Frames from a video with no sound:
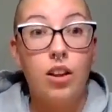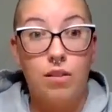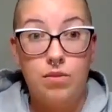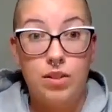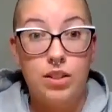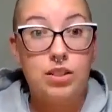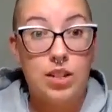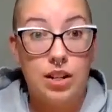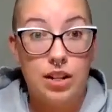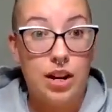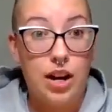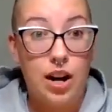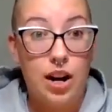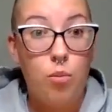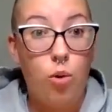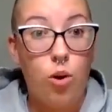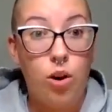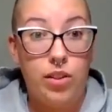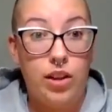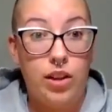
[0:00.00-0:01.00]
I love the
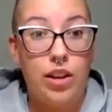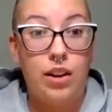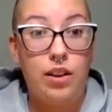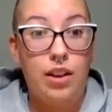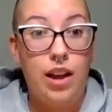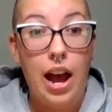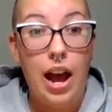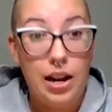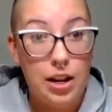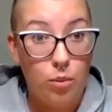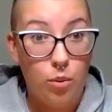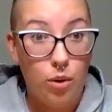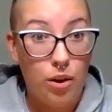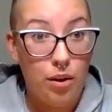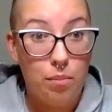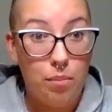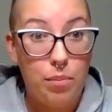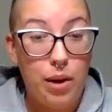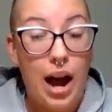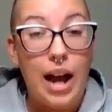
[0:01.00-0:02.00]
skincare more
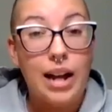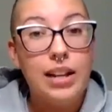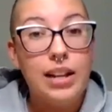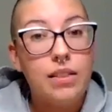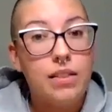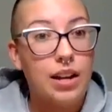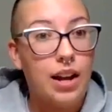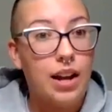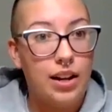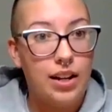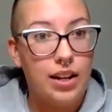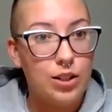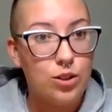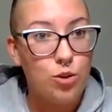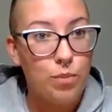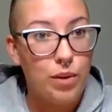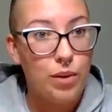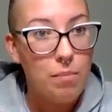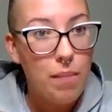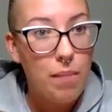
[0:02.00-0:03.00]
than anyone, but I
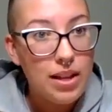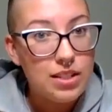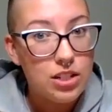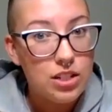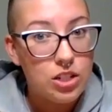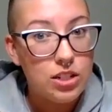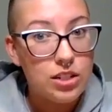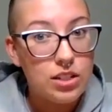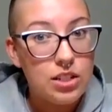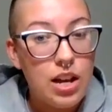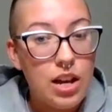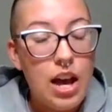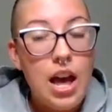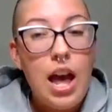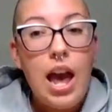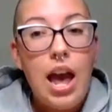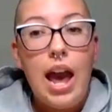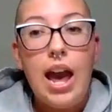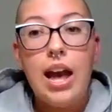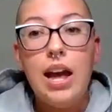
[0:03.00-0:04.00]
didn't think I'd get so many
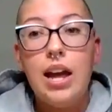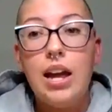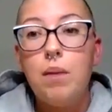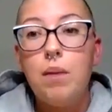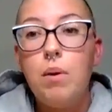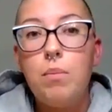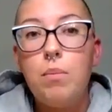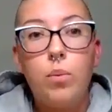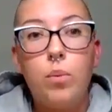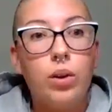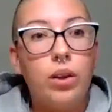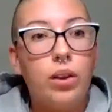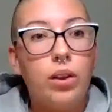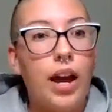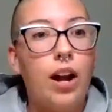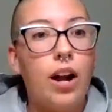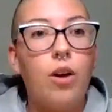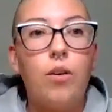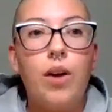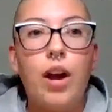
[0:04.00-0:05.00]
messages.
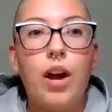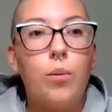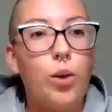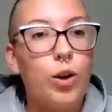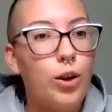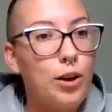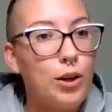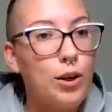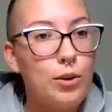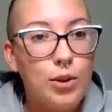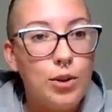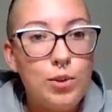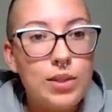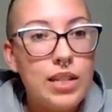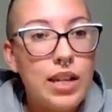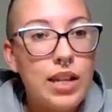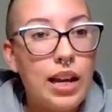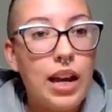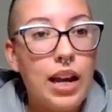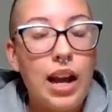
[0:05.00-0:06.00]
And people were like,
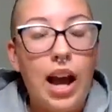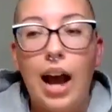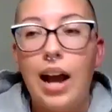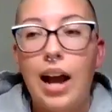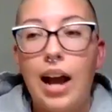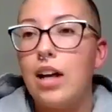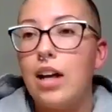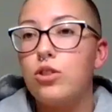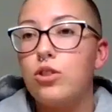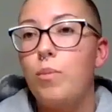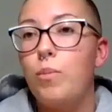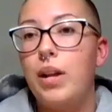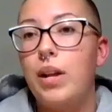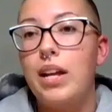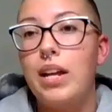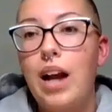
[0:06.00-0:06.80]
okay, what are you using?